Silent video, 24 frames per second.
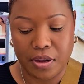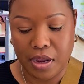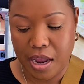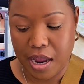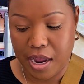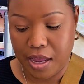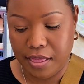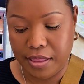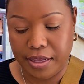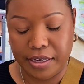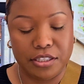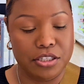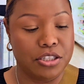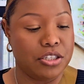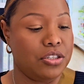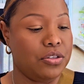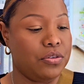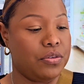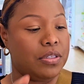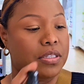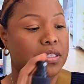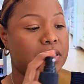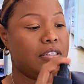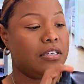I like to do
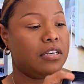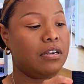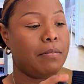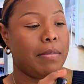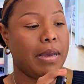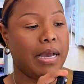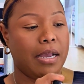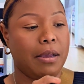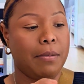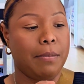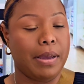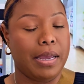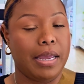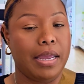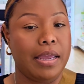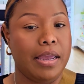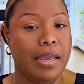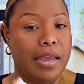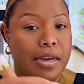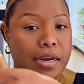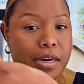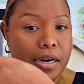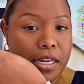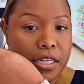this on the back of my
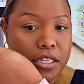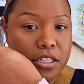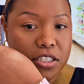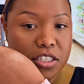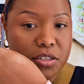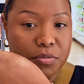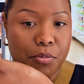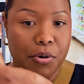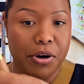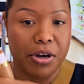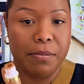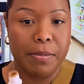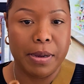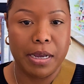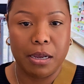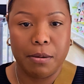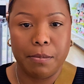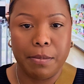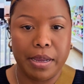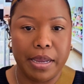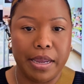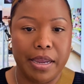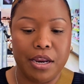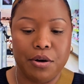hand. I like to spray the back of
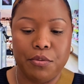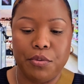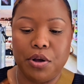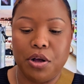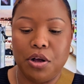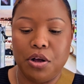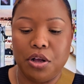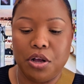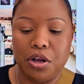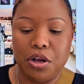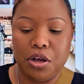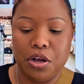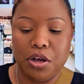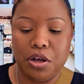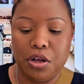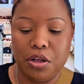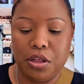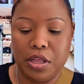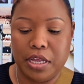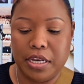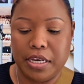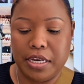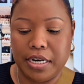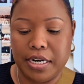my hand with alcohol,
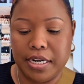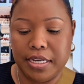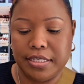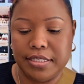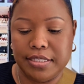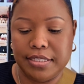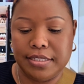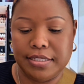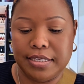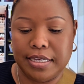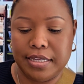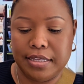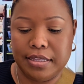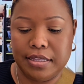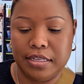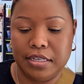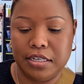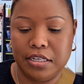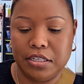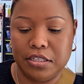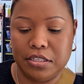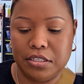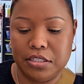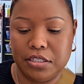and then I set the
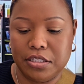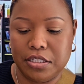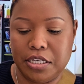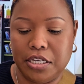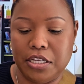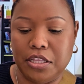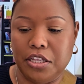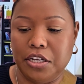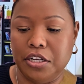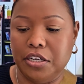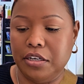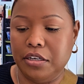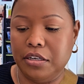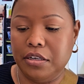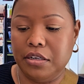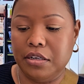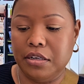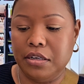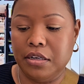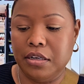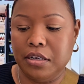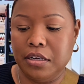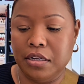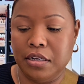concealer,
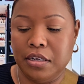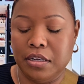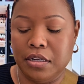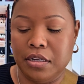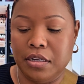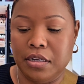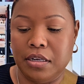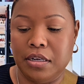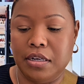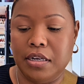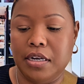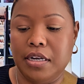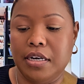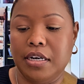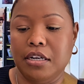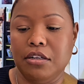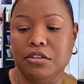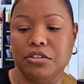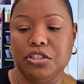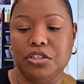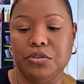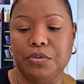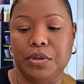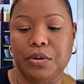and I'll
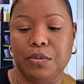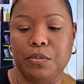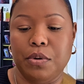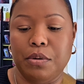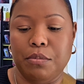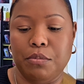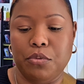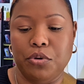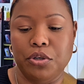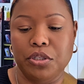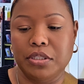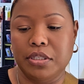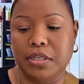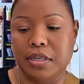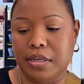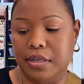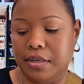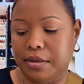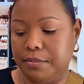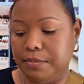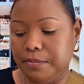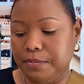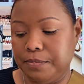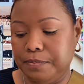do it one more
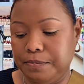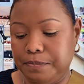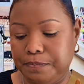time,